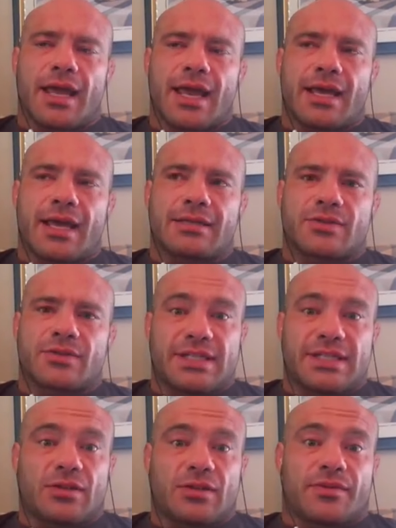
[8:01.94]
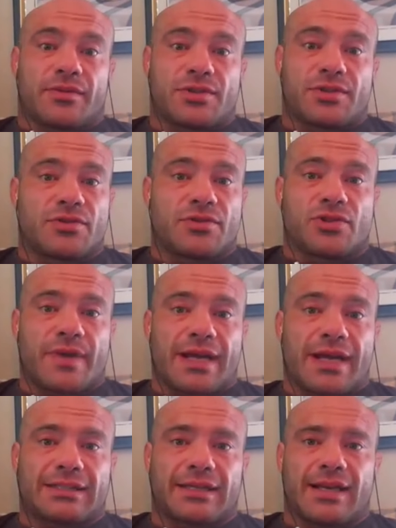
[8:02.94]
and so I deal with students directly,